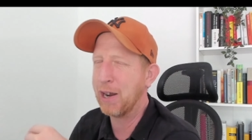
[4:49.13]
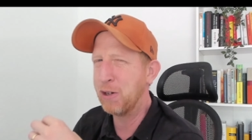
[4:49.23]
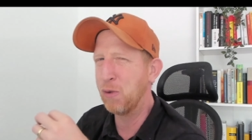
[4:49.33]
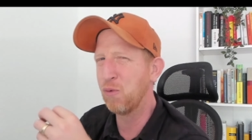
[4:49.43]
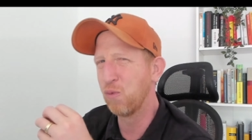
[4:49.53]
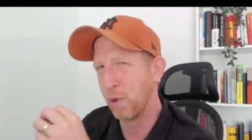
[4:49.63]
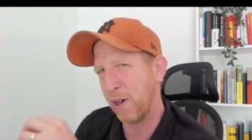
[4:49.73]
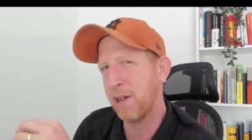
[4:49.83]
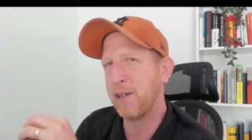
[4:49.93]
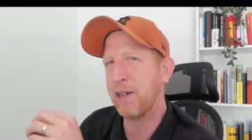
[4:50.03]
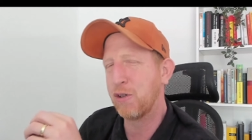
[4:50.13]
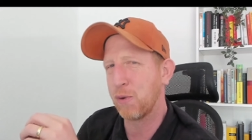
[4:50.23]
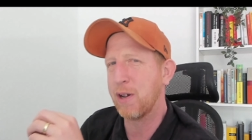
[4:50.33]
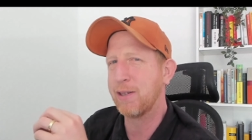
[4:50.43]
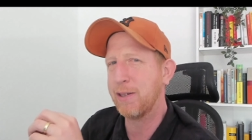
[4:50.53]
can you really
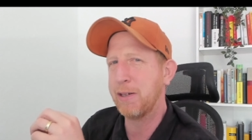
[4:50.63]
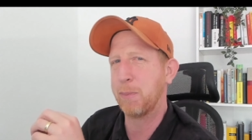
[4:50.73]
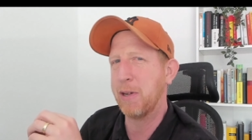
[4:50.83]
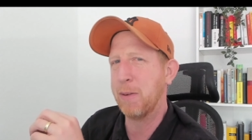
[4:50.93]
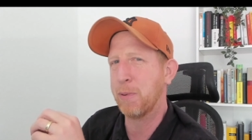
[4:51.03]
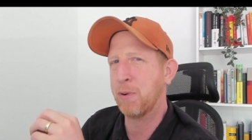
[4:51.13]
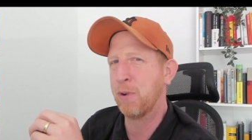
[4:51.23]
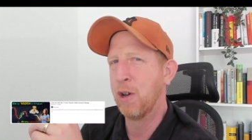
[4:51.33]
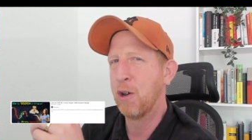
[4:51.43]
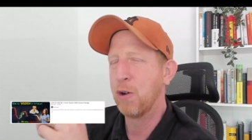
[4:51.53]
trust these people